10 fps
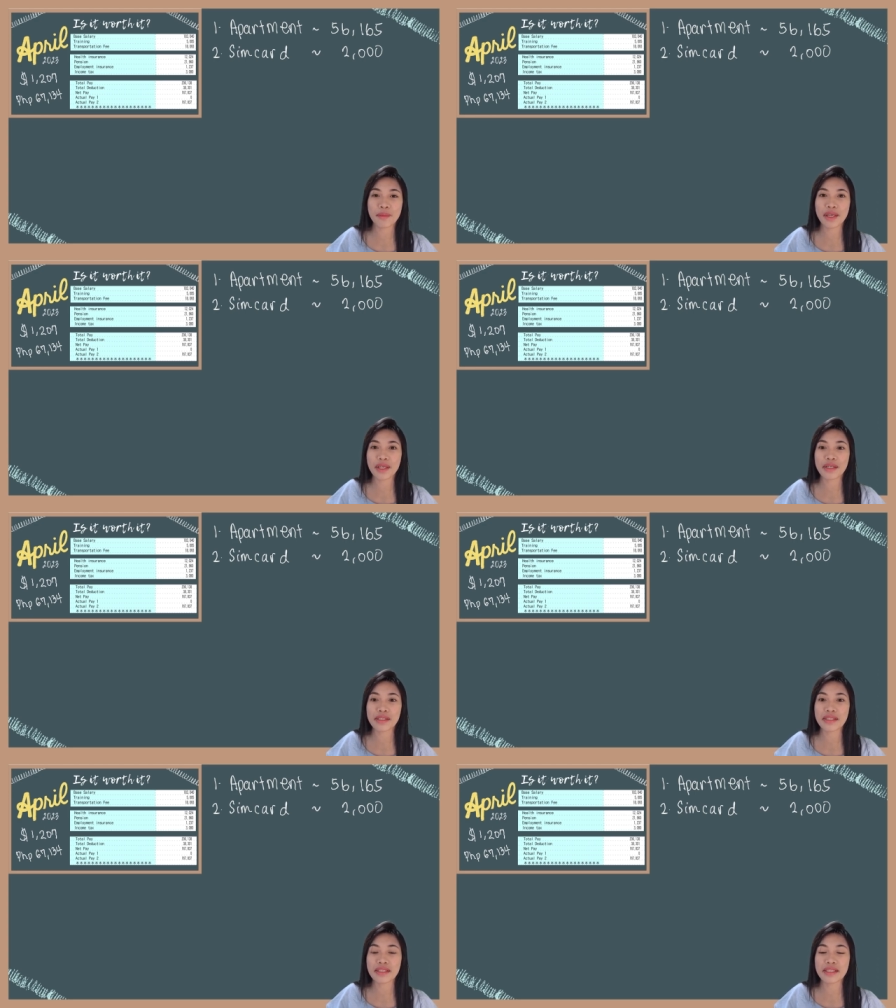
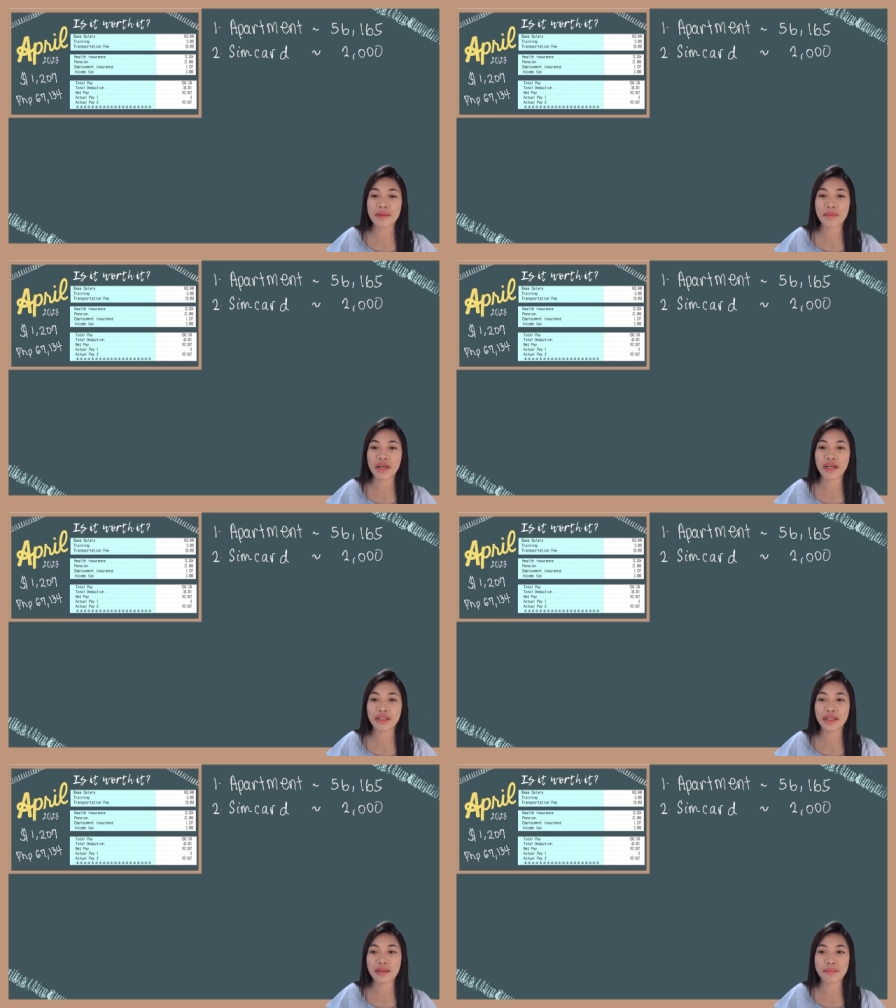because the SIM
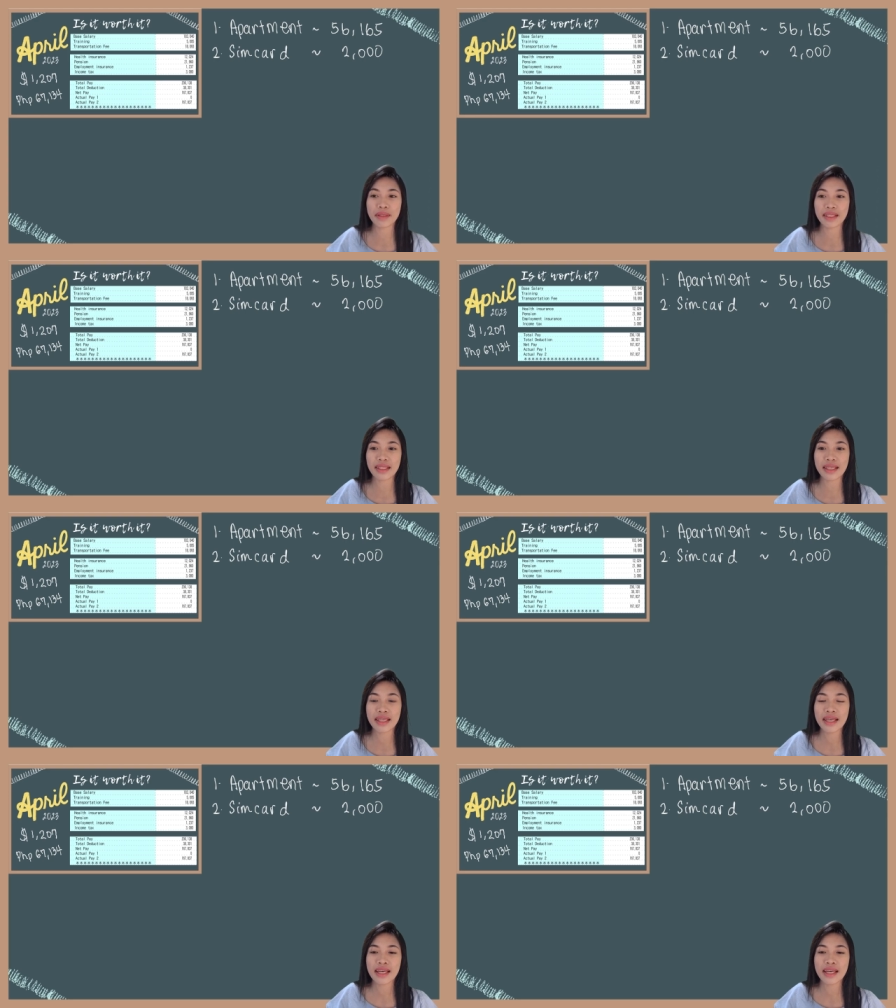card company